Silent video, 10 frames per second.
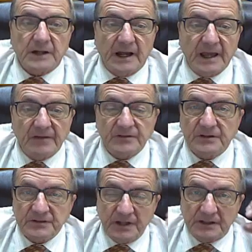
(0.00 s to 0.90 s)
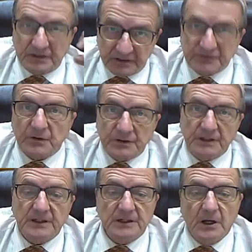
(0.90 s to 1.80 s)
I have to understand, is there a
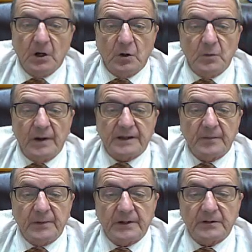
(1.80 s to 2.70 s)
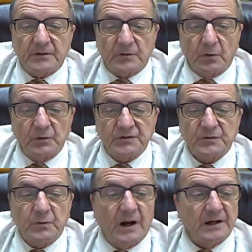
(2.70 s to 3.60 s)
need? Who are my competitors? Owners
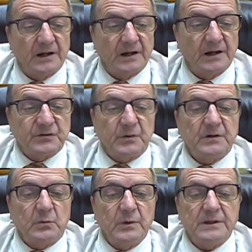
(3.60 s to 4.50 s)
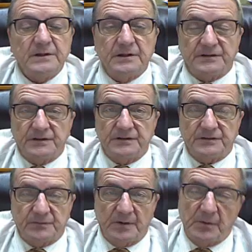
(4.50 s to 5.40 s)
SWOT. Strengths, weaknesses.
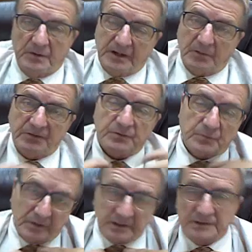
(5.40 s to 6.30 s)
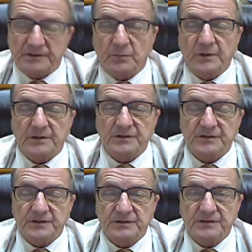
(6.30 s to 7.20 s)
Remember, not only strengths and
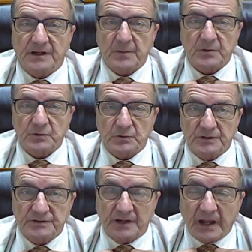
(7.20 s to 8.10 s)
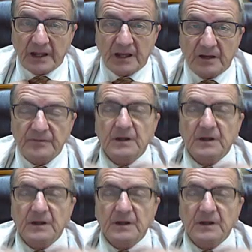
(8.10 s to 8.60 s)
weaknesses and opportunities that I have,